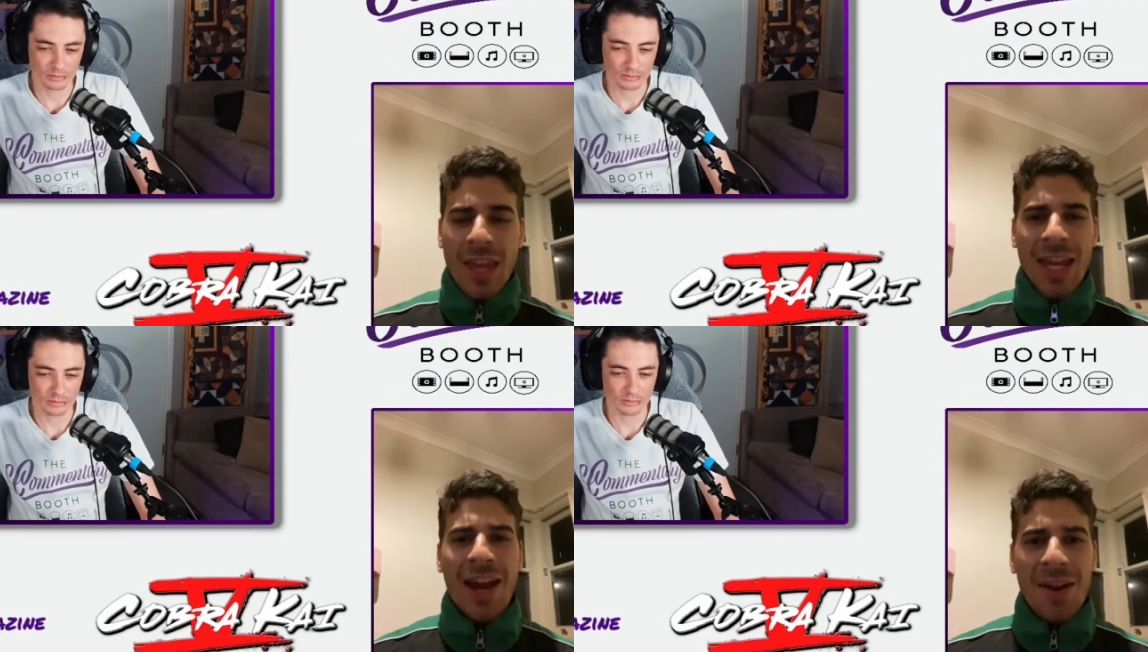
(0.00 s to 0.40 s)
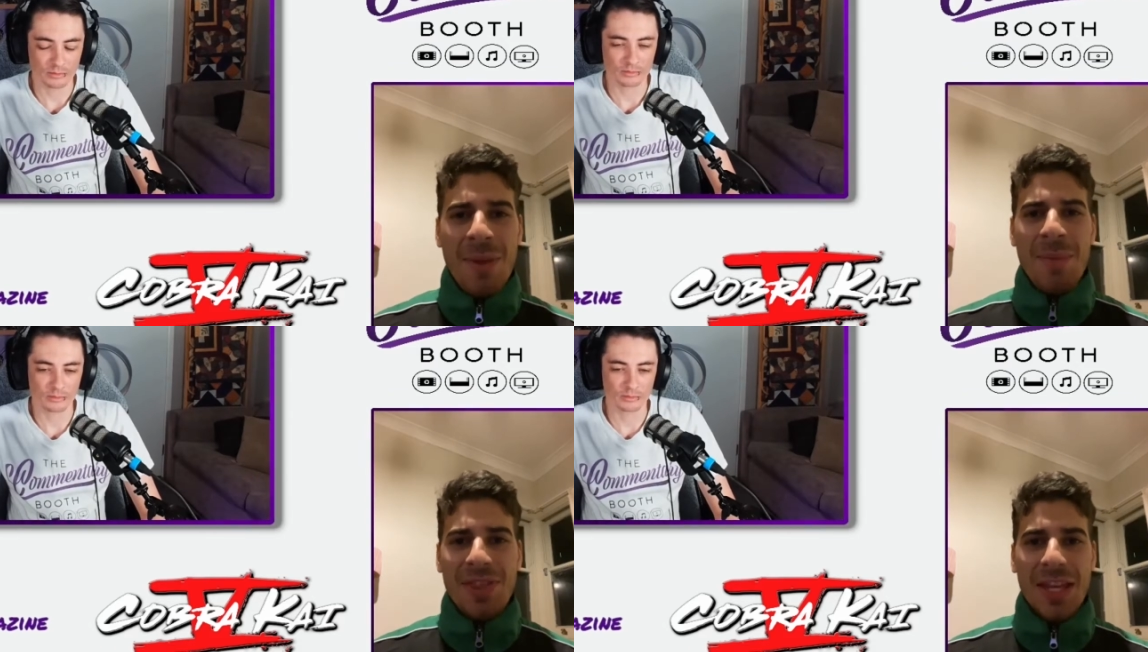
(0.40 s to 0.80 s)
Speaker 1: It kind
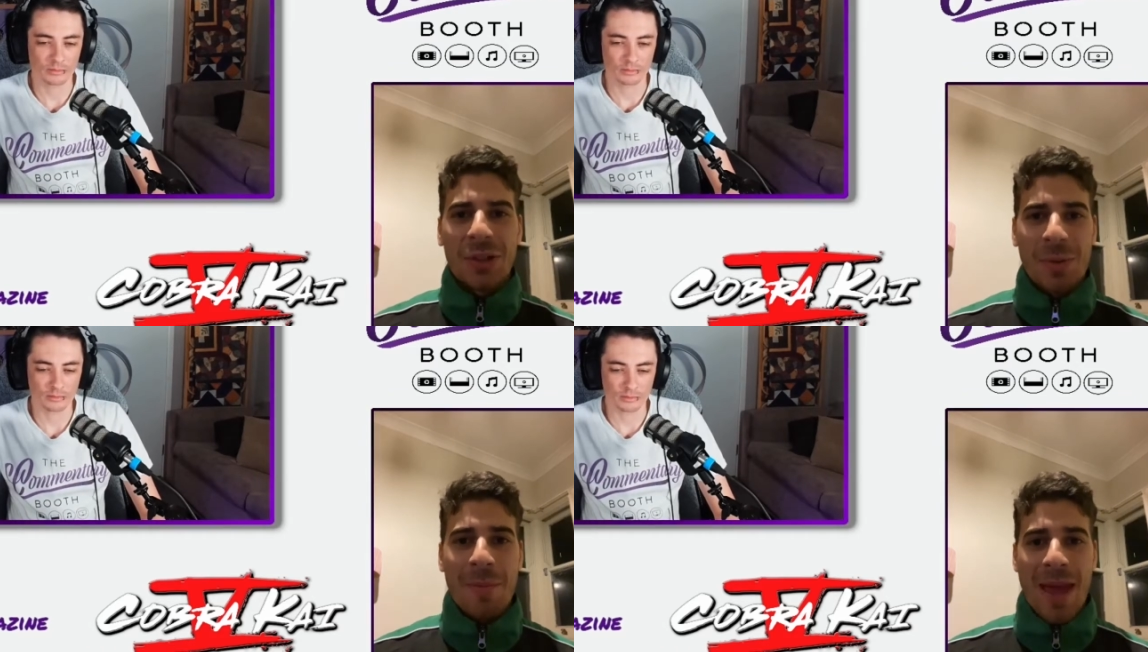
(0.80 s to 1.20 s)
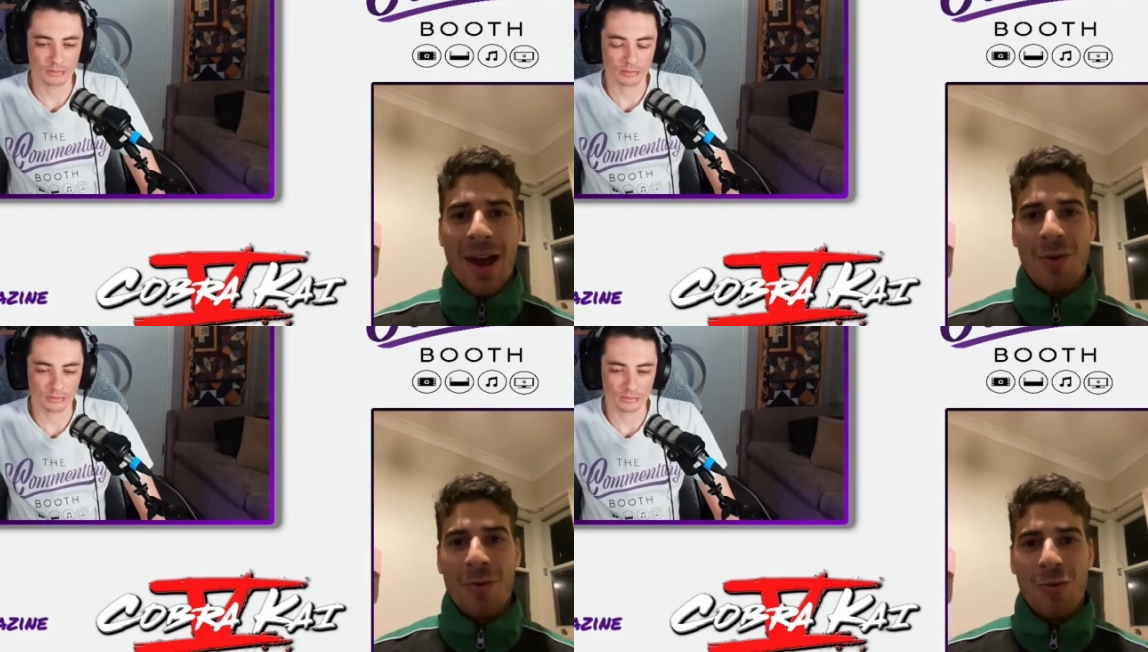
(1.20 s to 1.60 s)
of made me think a little bit
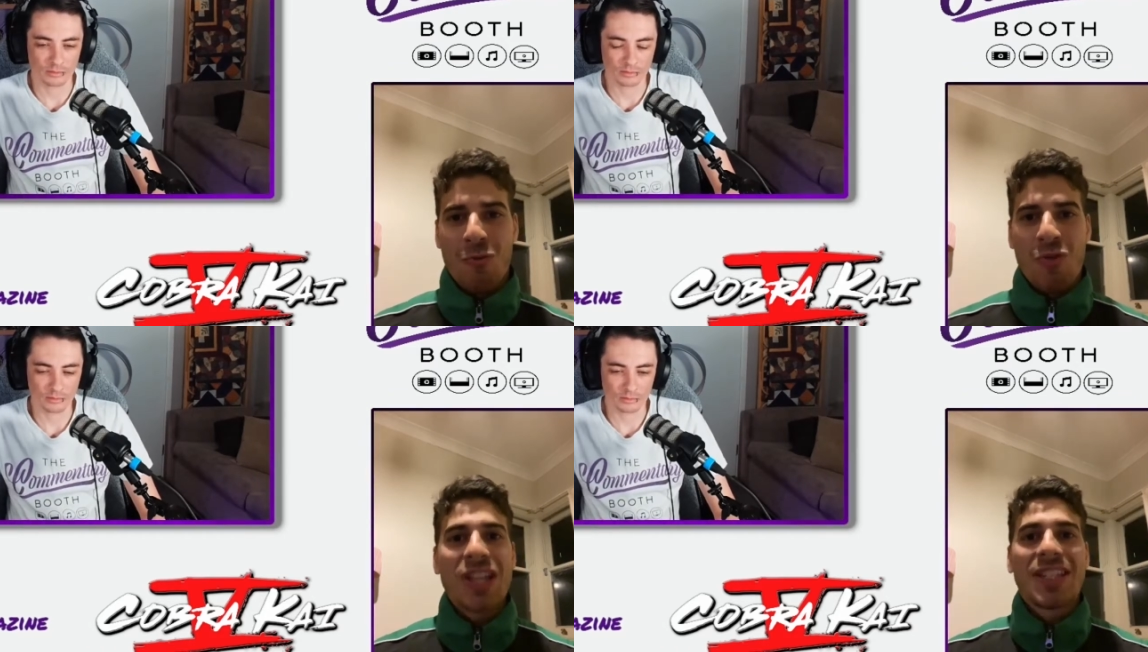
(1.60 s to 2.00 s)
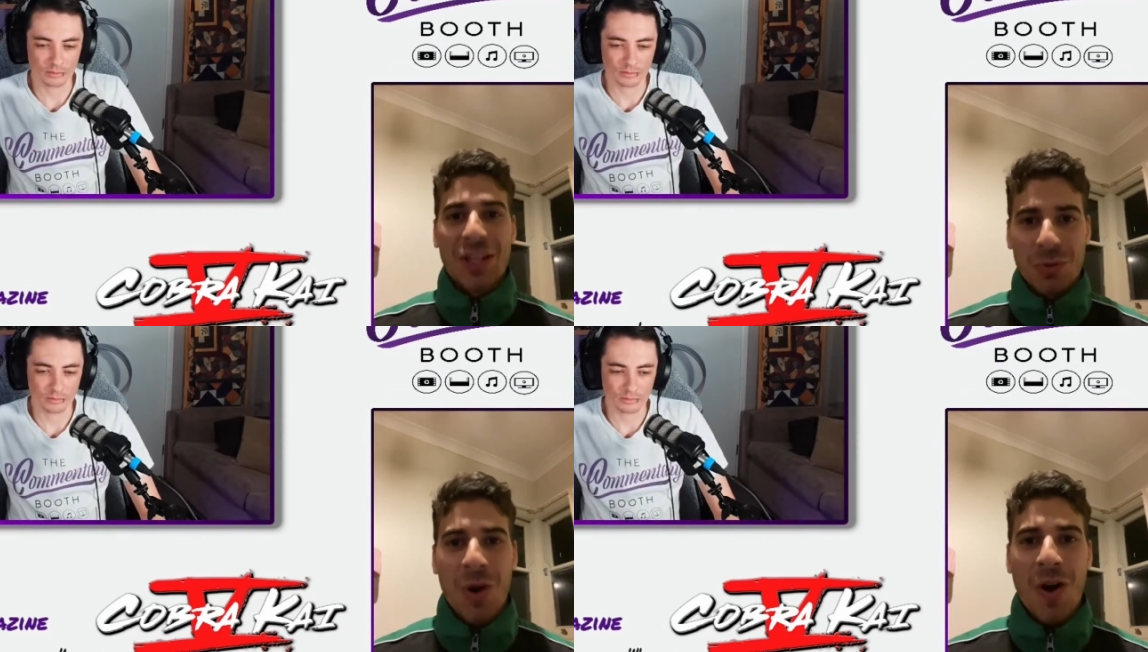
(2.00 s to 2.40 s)
about
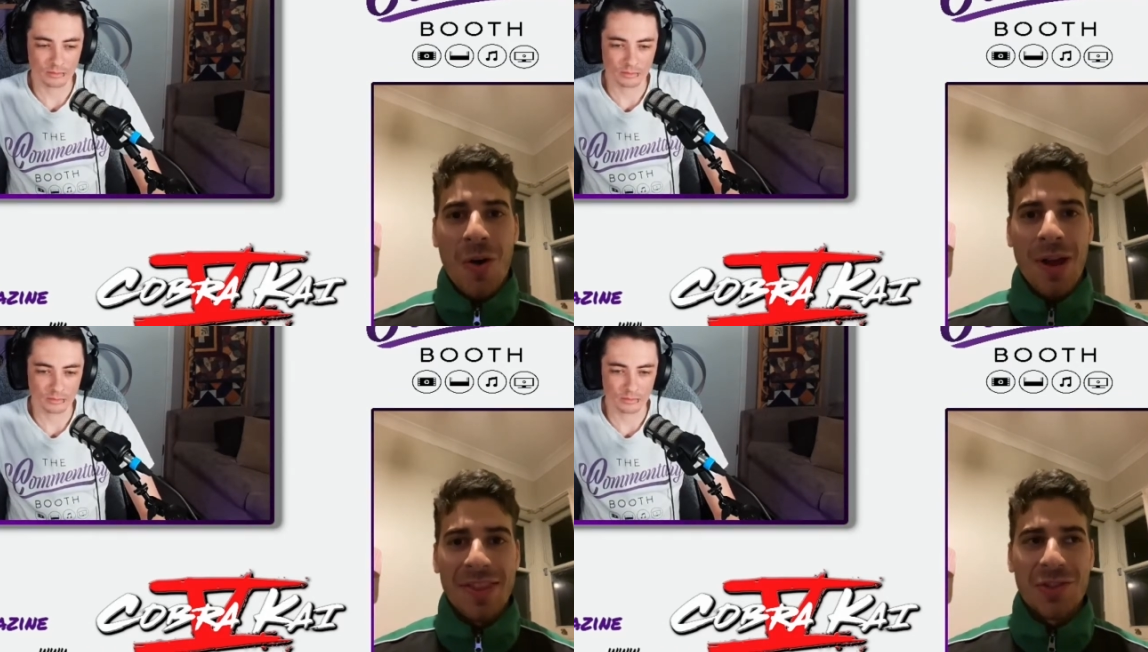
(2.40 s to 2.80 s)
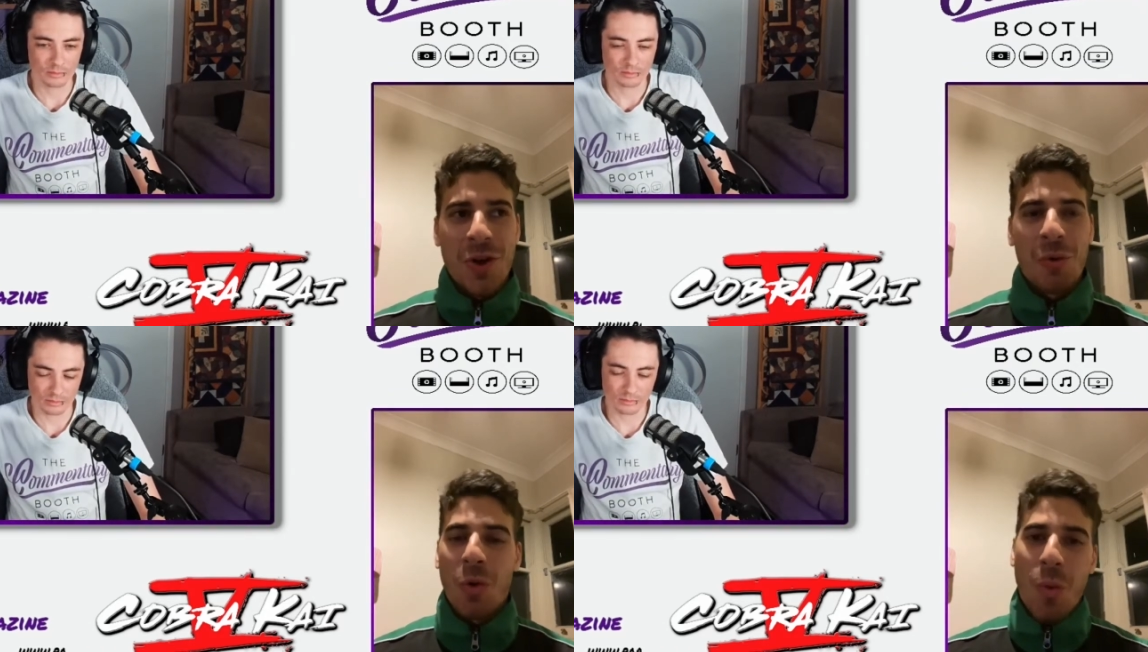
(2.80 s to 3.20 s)
wrestling as well, and there's
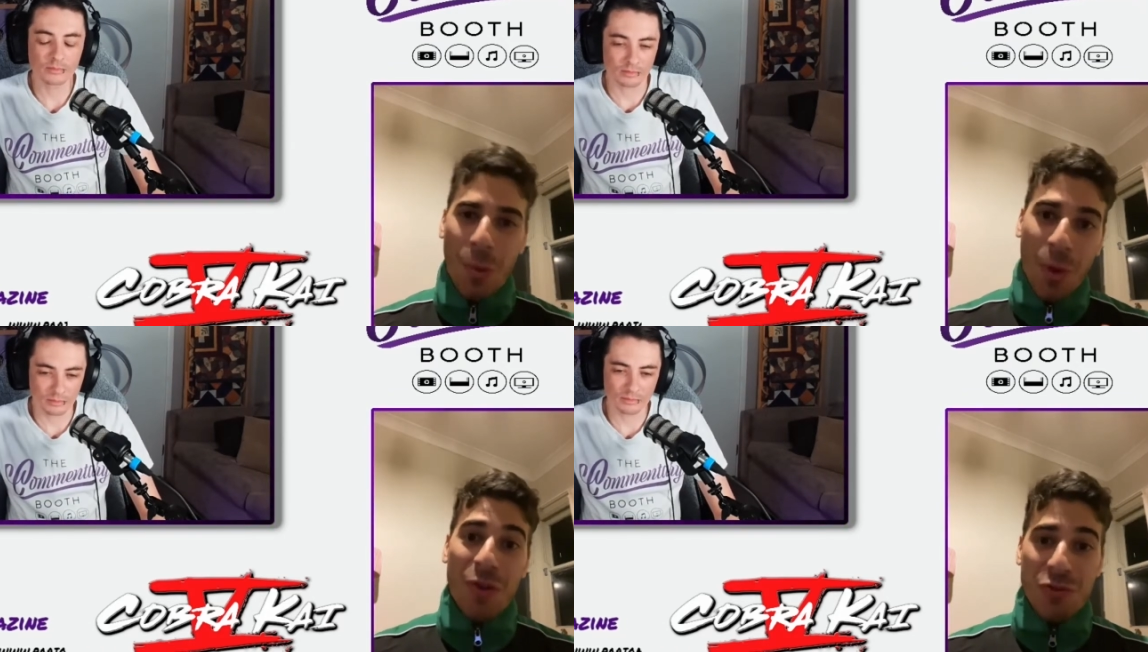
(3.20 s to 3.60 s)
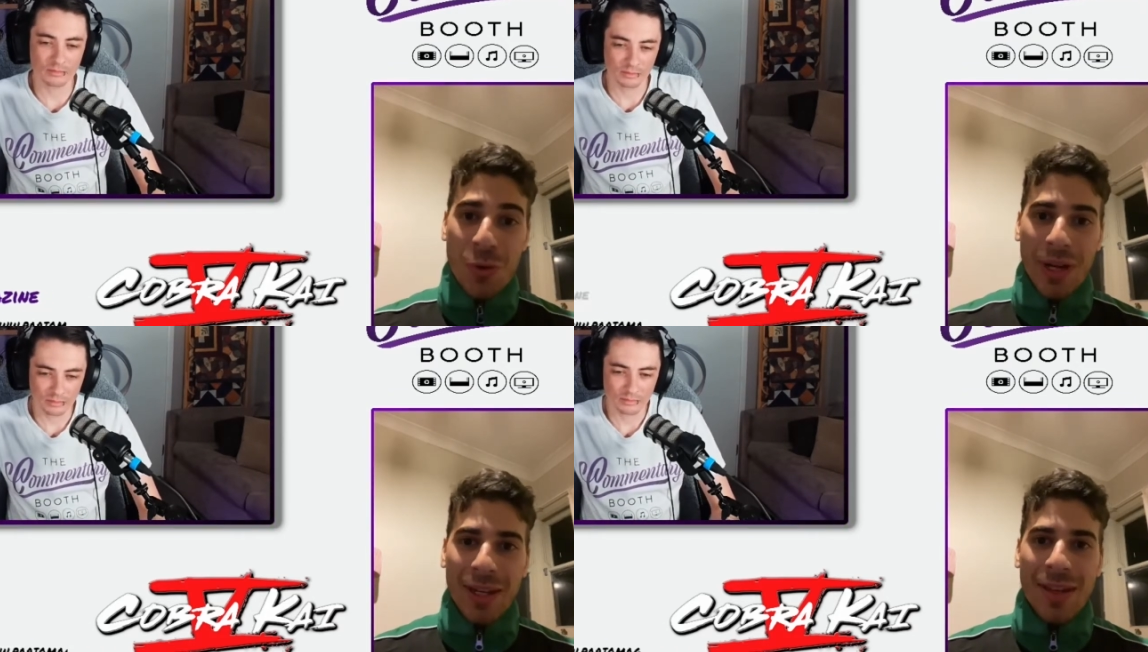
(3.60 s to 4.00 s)
no real one way of
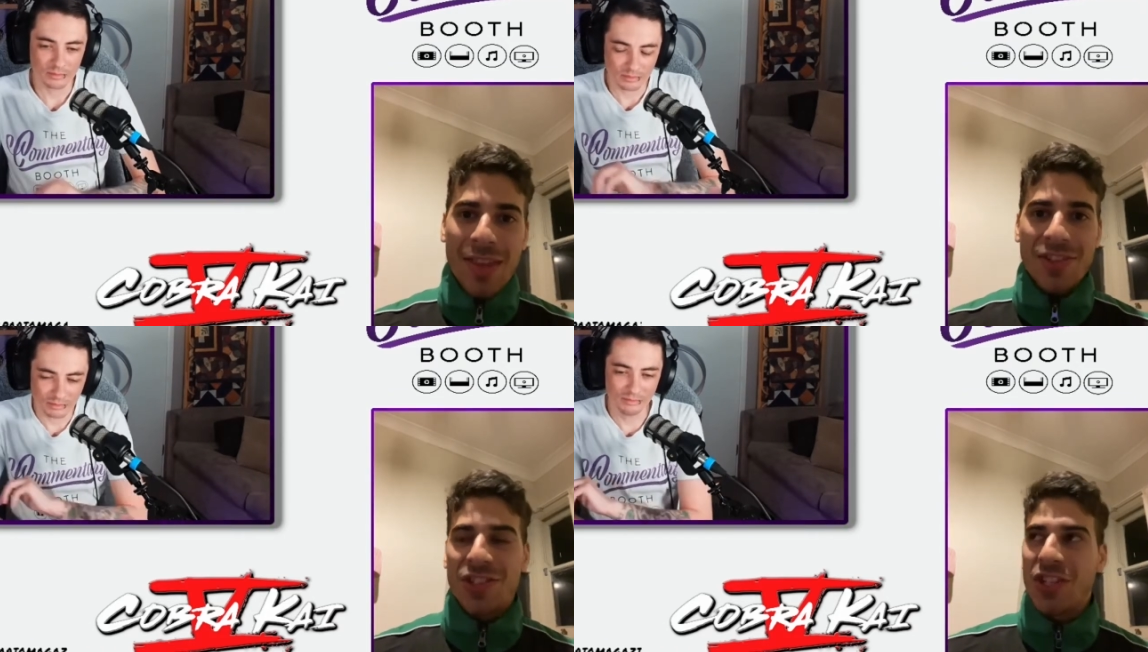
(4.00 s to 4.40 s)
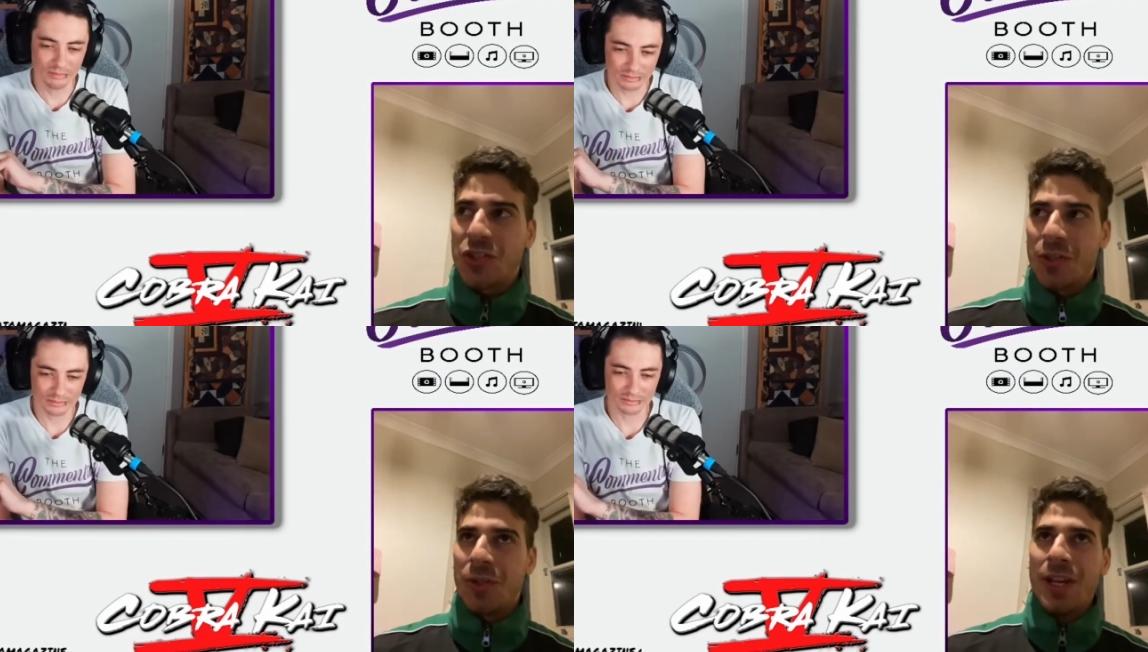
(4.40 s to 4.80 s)
doing it, and there's just mm-hmm.
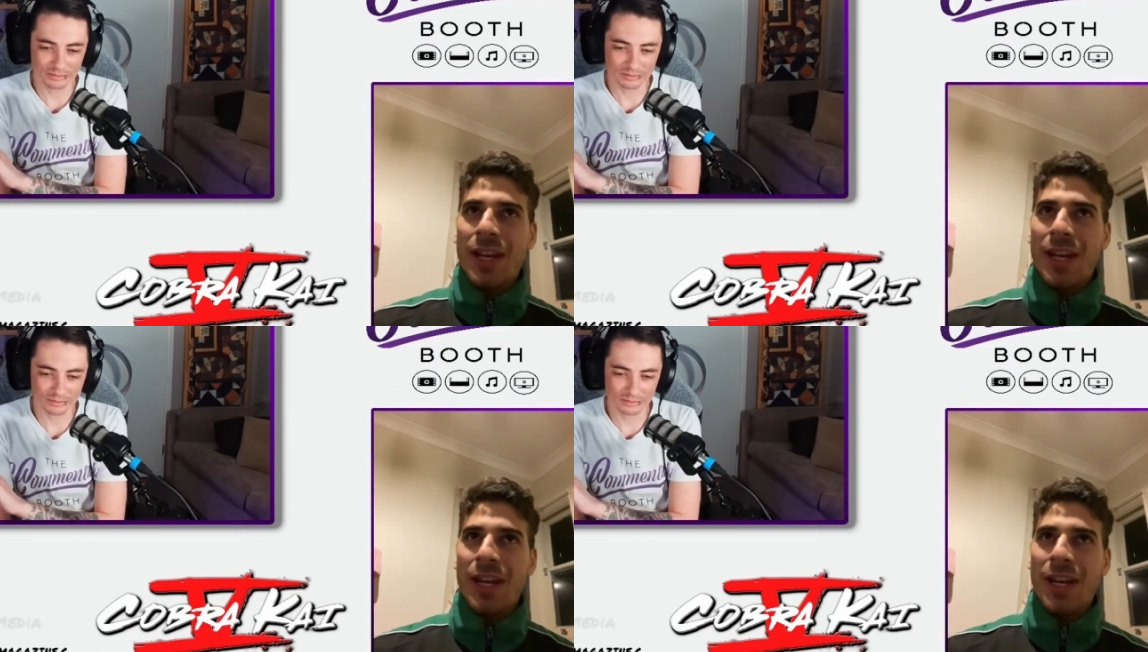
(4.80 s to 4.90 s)
such a